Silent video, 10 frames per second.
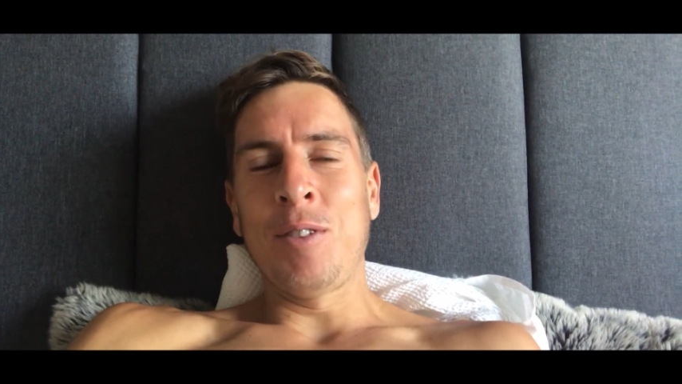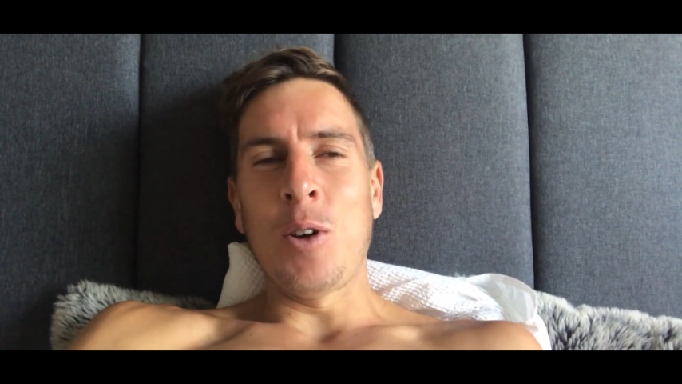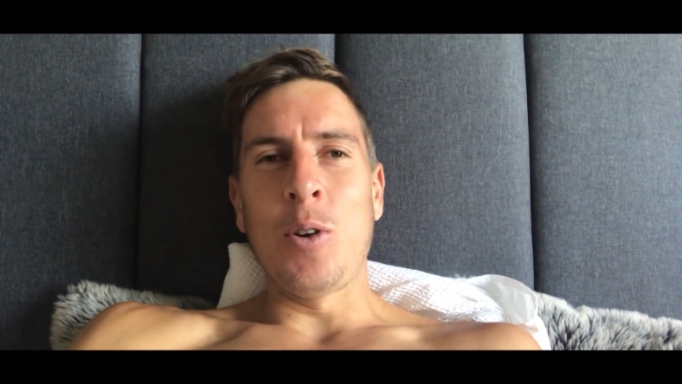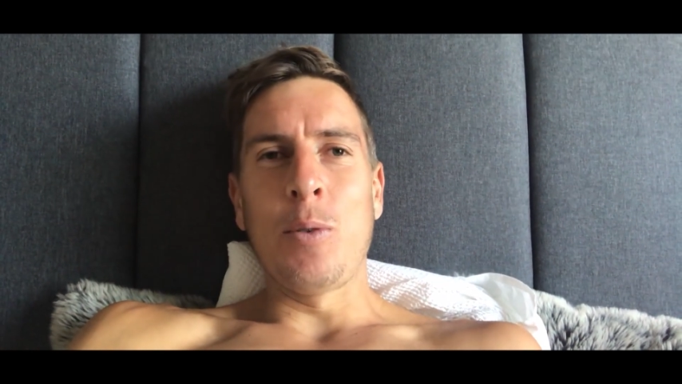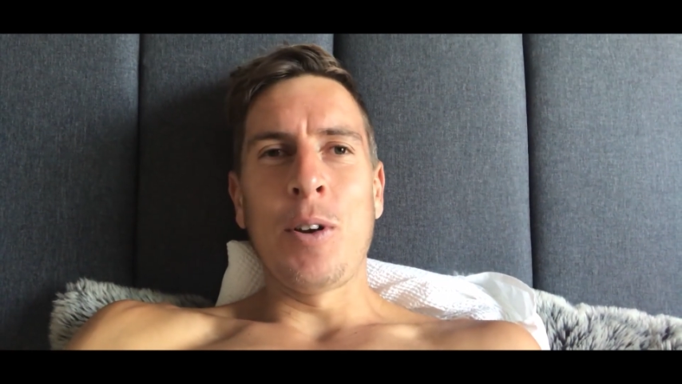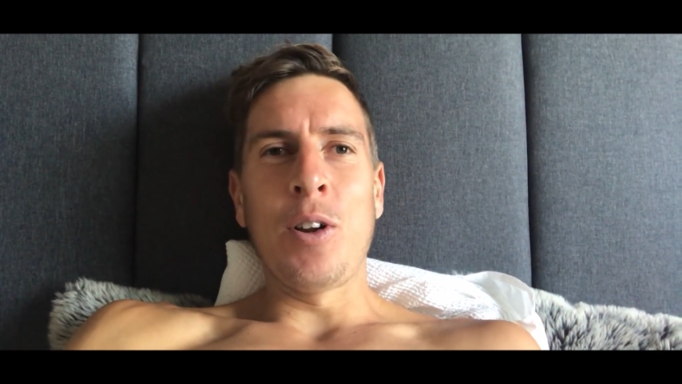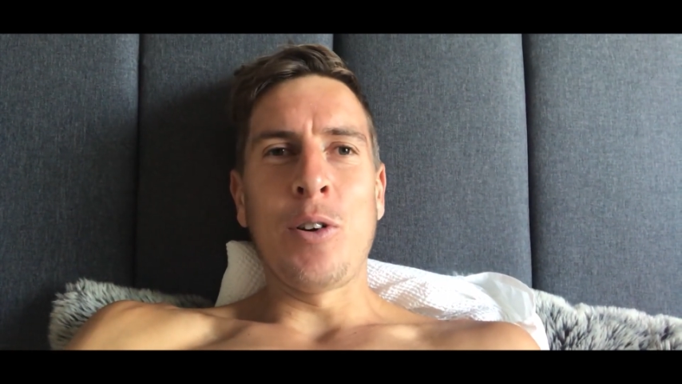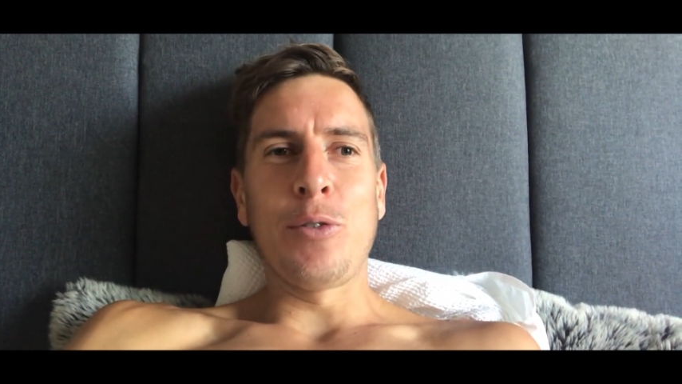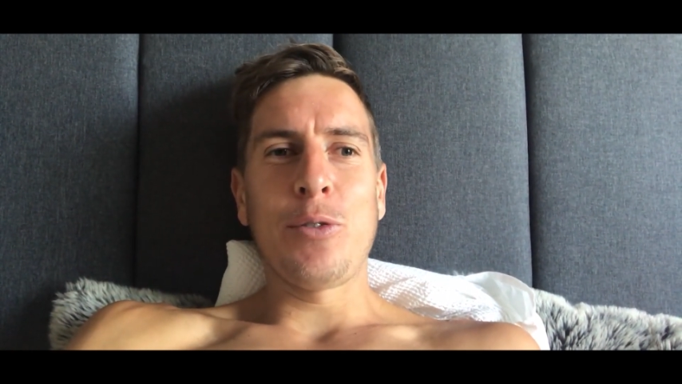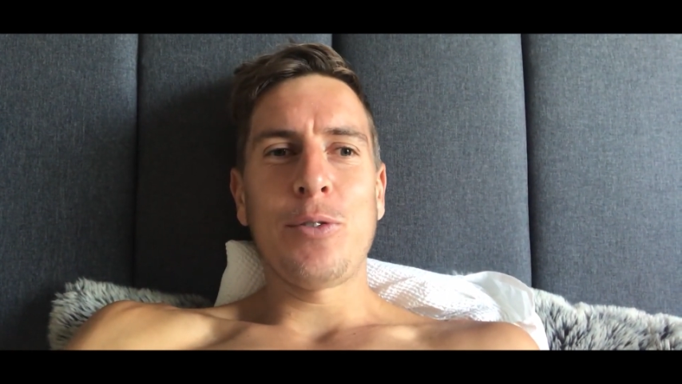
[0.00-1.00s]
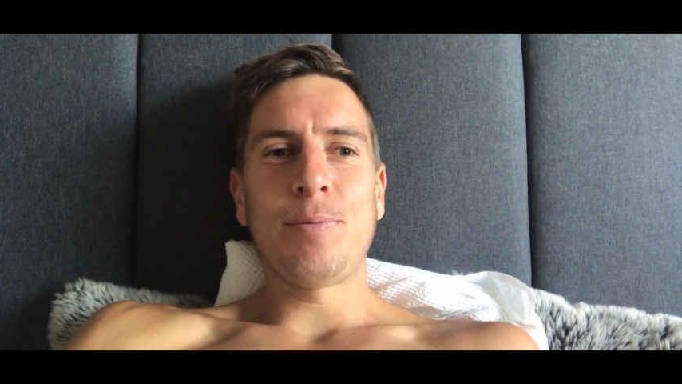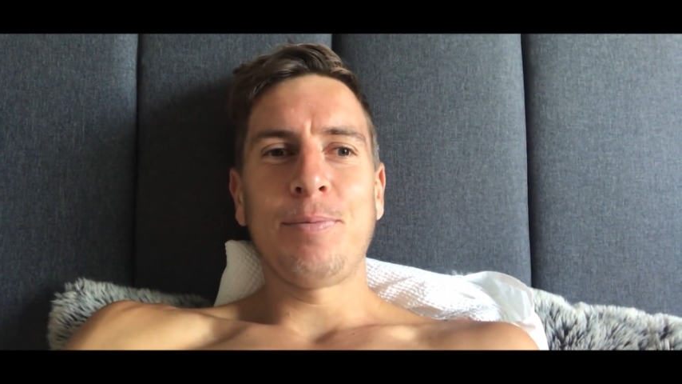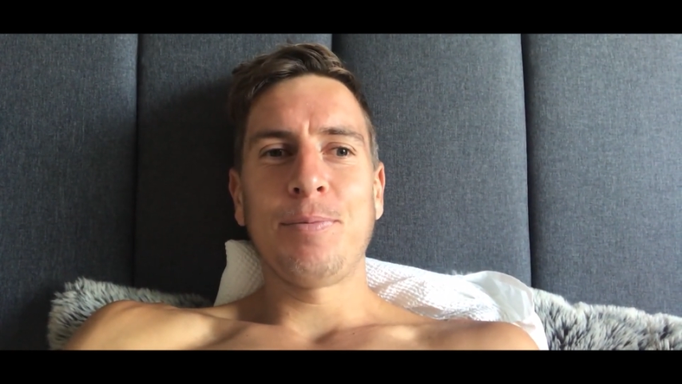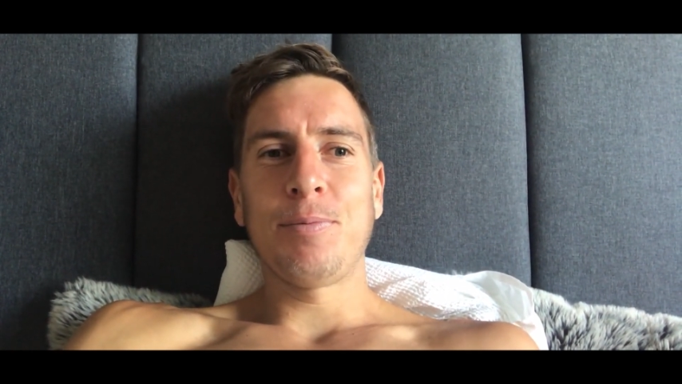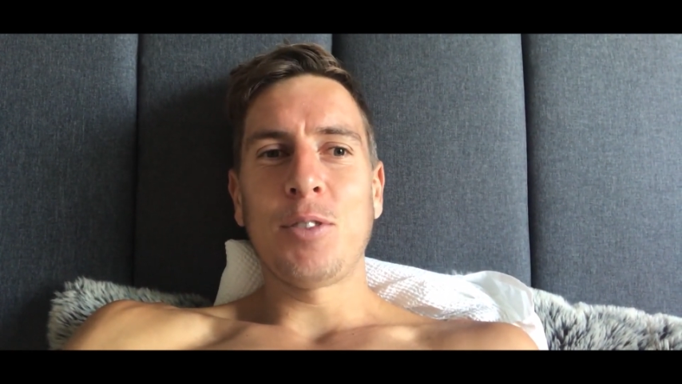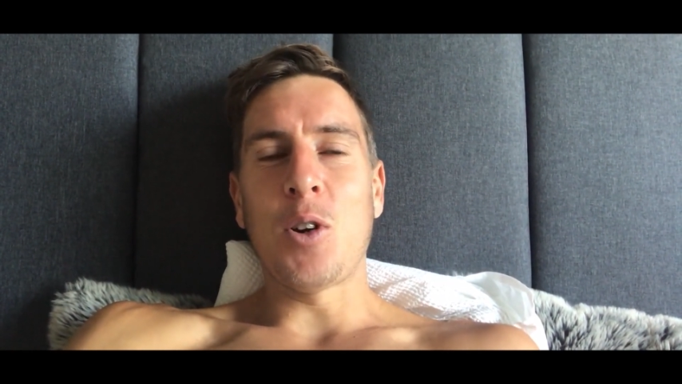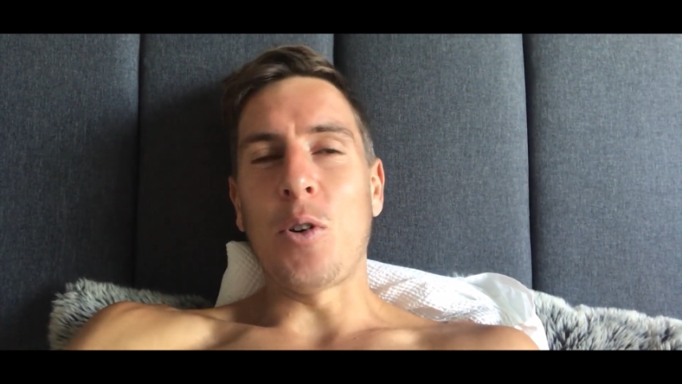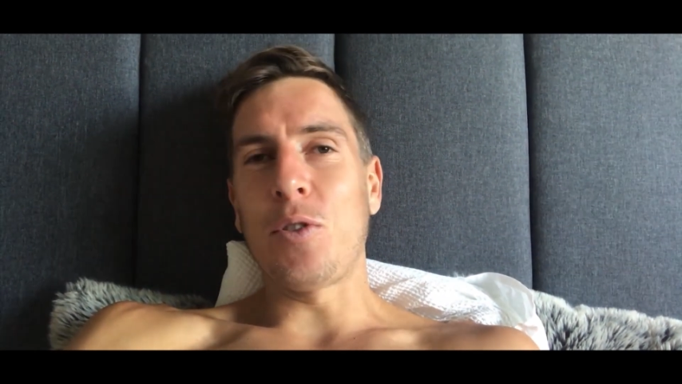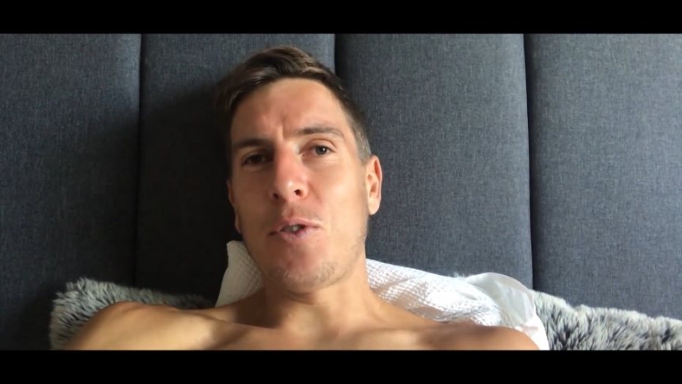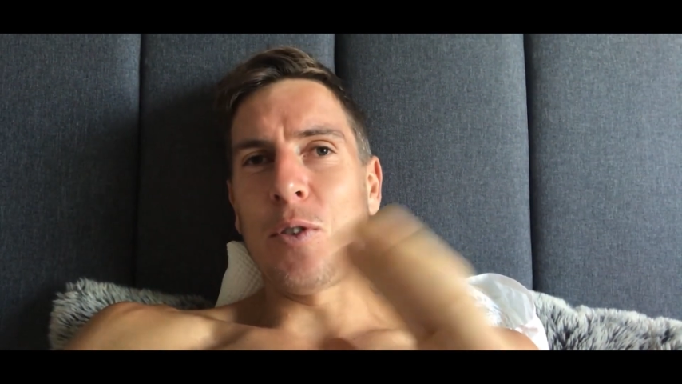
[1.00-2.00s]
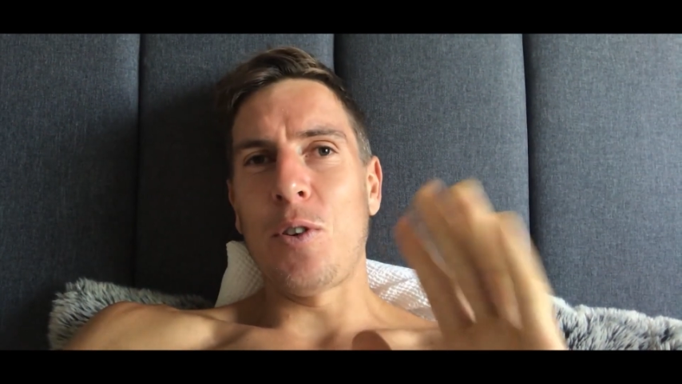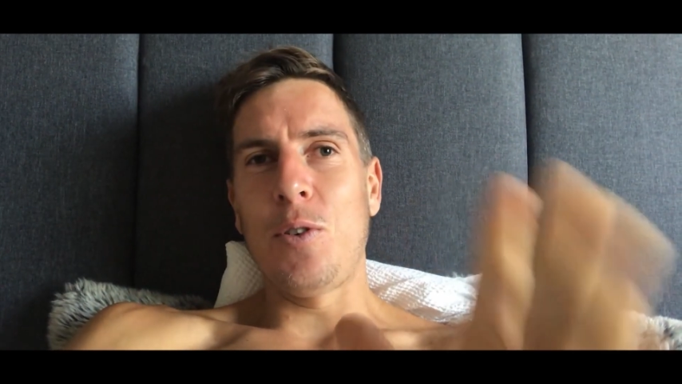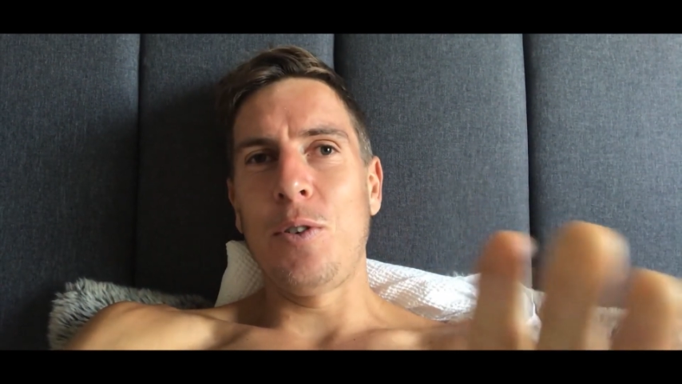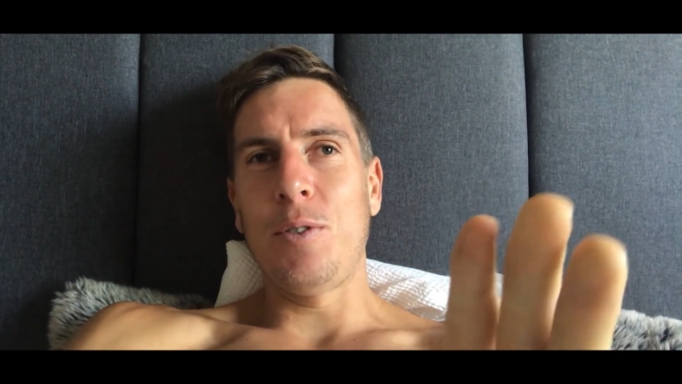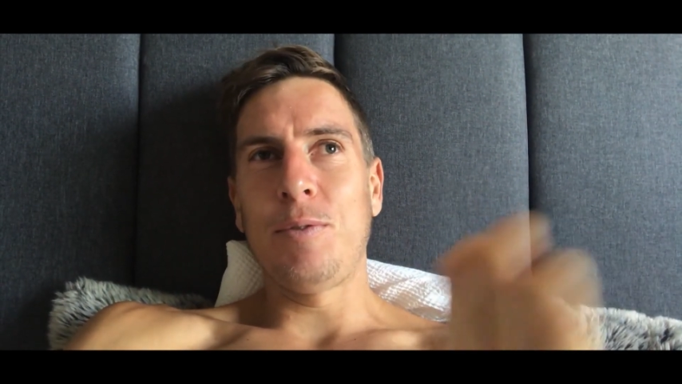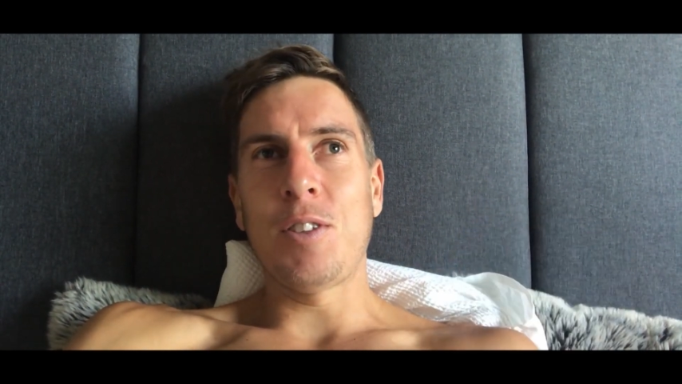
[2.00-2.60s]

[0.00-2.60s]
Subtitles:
The hooter went off, got through